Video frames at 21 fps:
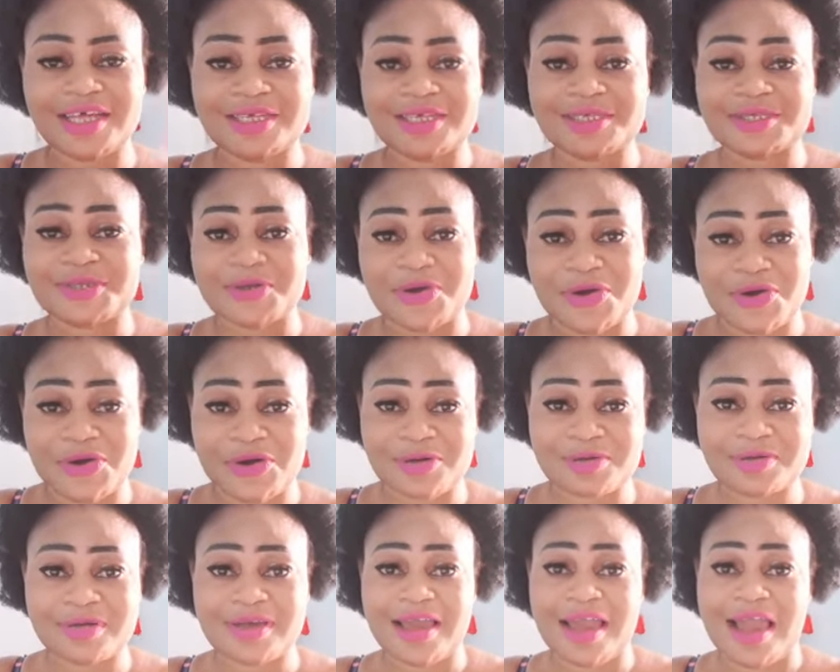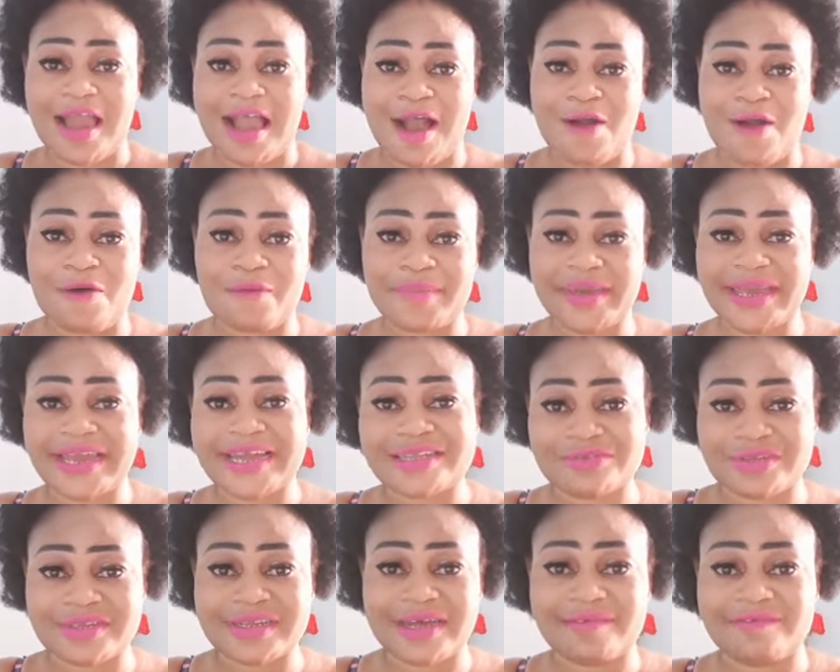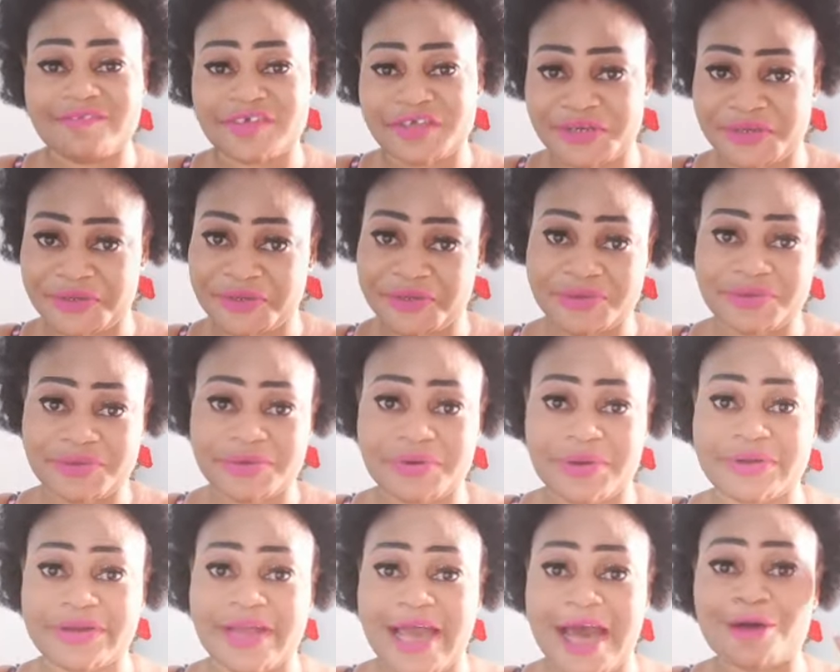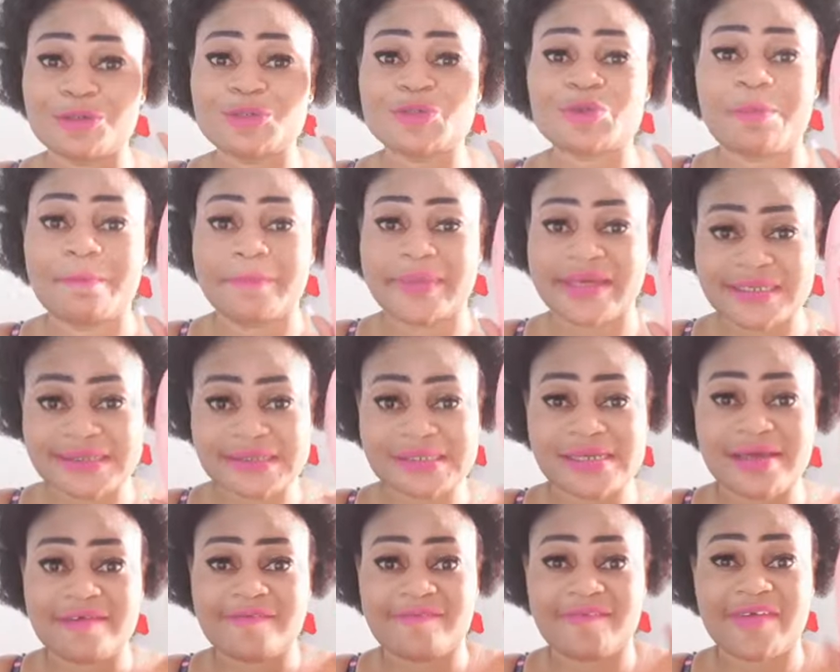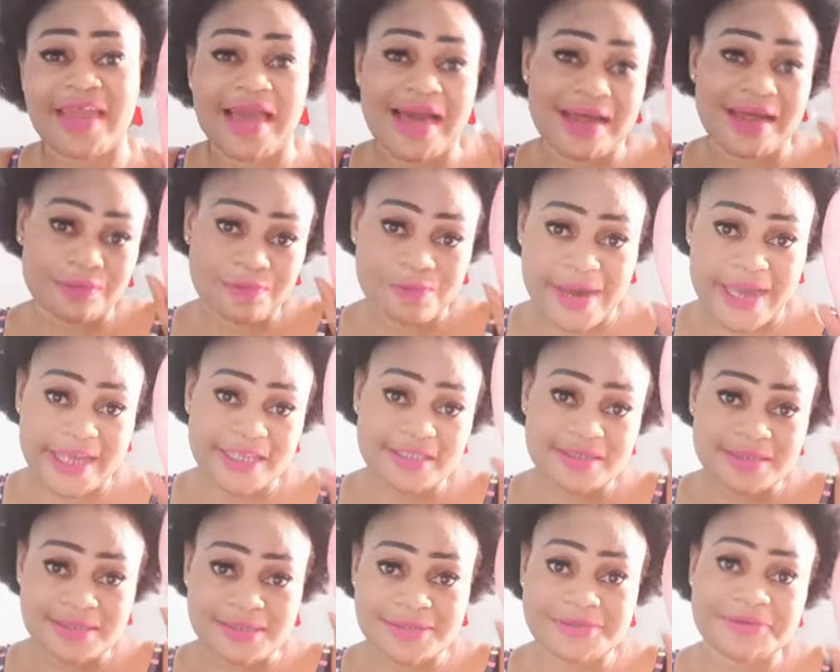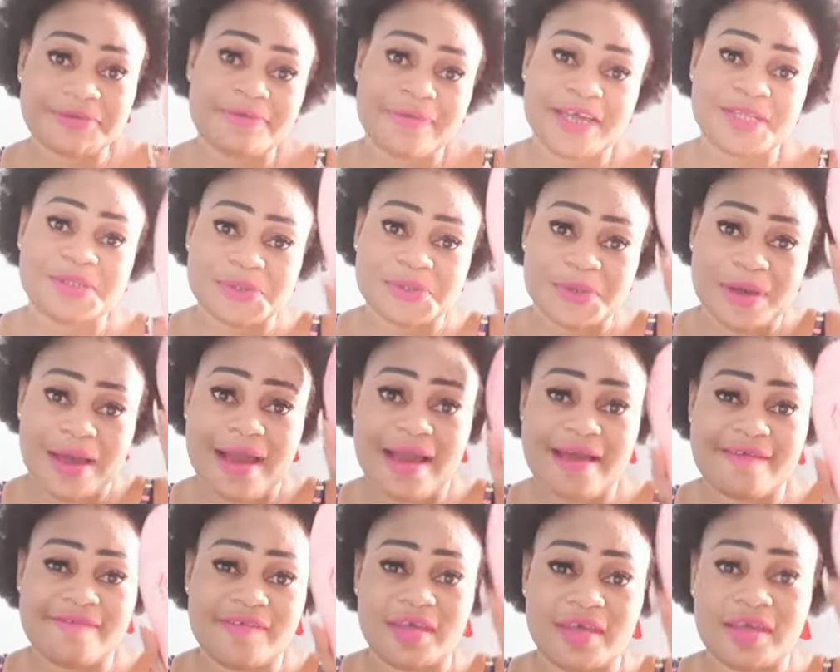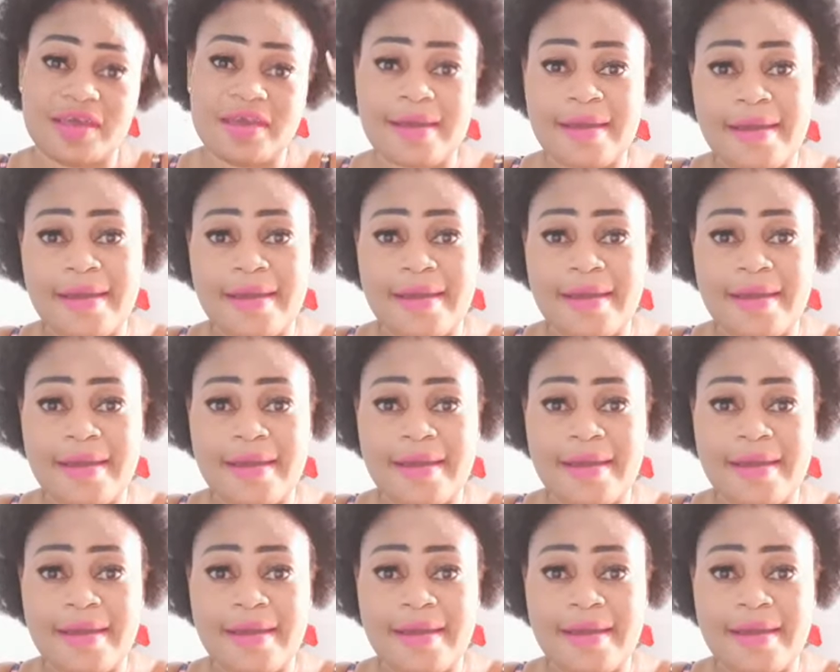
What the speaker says: So I will make another video on how to mix Fair and White So White to have a